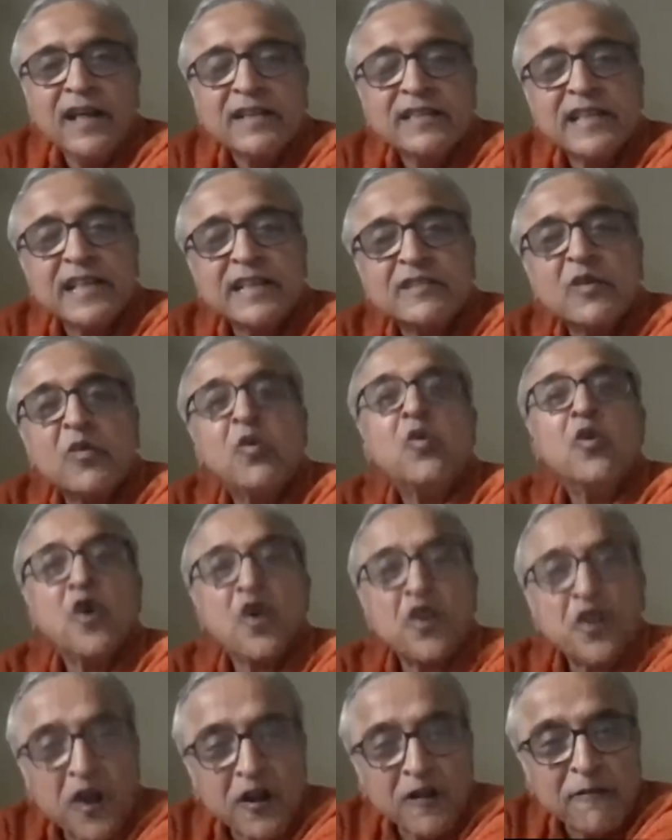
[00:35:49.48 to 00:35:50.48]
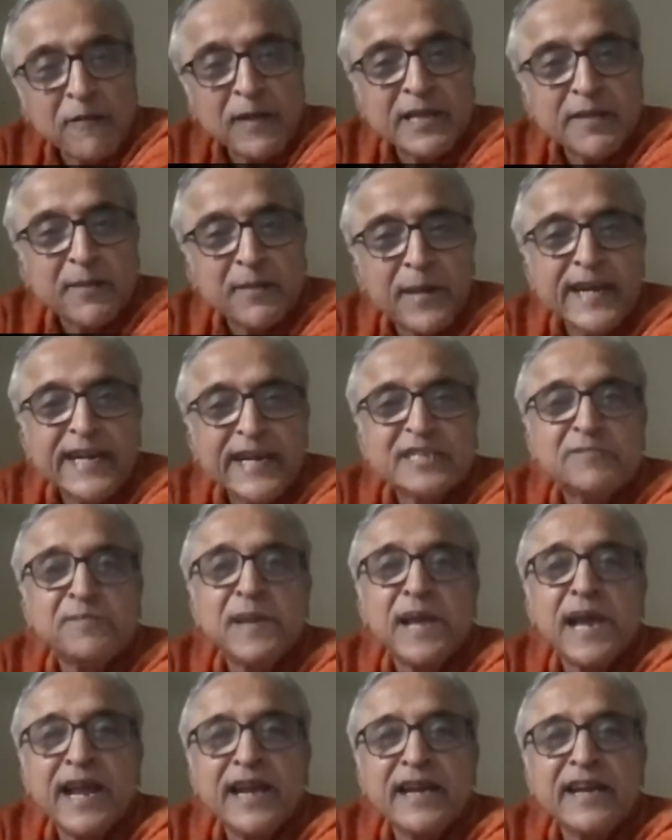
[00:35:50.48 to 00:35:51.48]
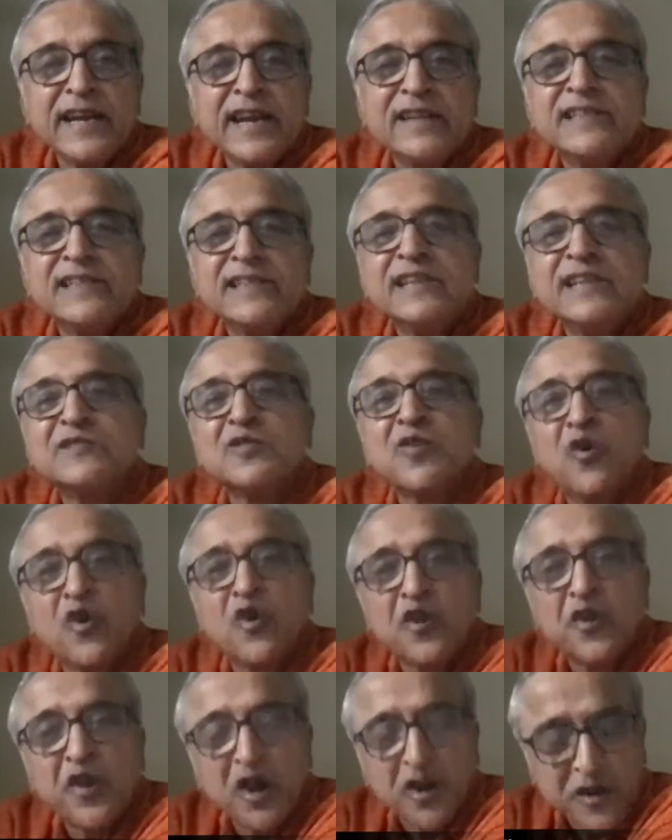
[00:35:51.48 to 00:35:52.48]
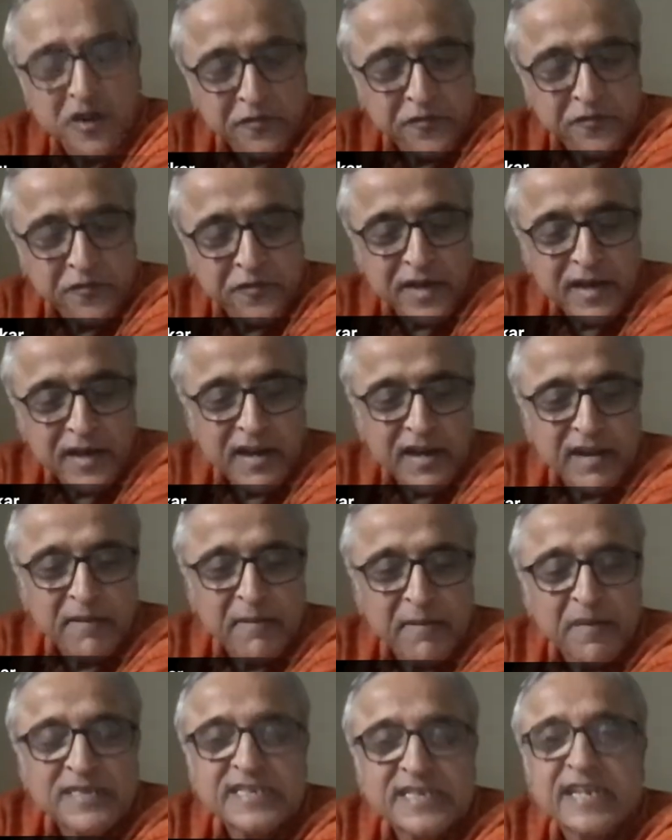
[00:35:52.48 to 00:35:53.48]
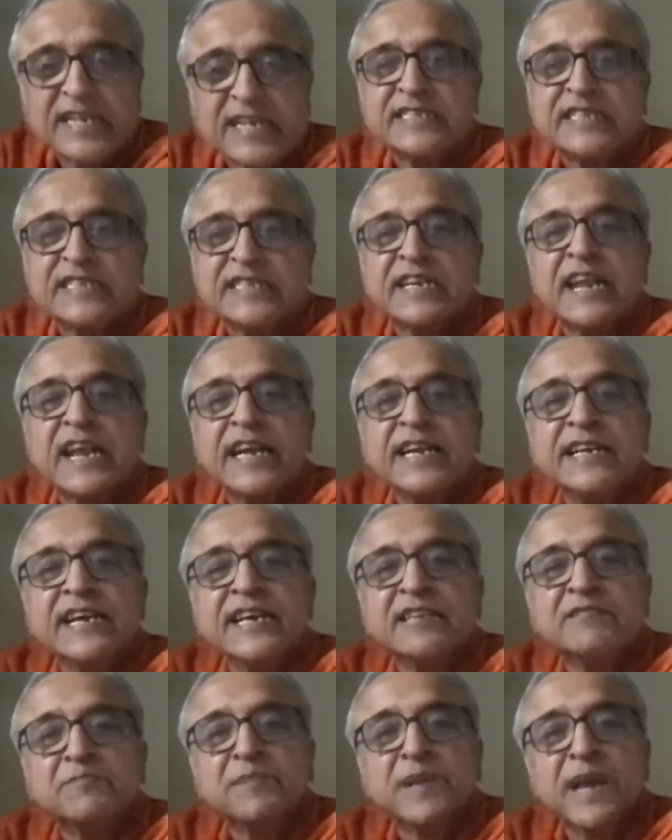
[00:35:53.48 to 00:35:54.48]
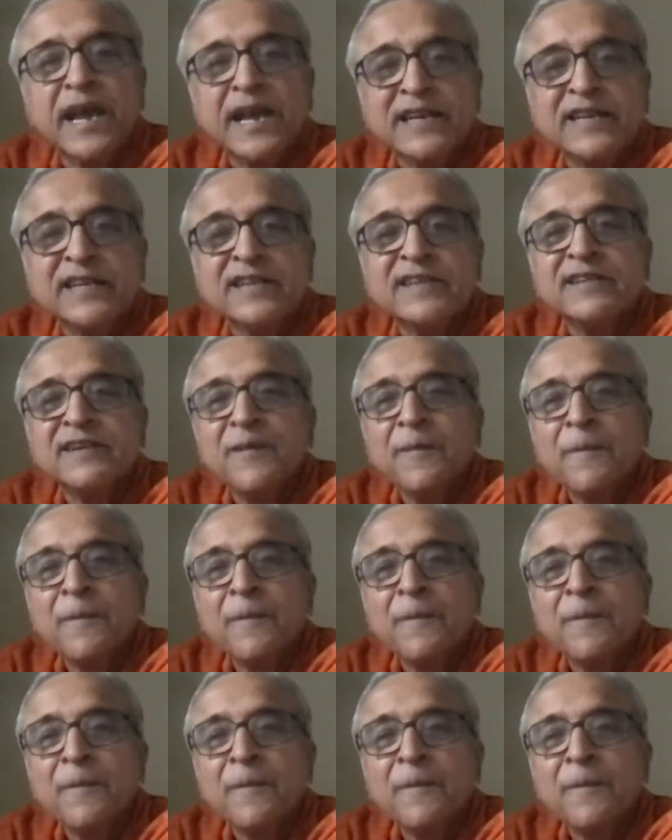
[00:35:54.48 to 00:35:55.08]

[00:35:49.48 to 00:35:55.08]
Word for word: there's a whole lot of mathematics behind it. There's a whole lot of uh, statistical ideas behind it.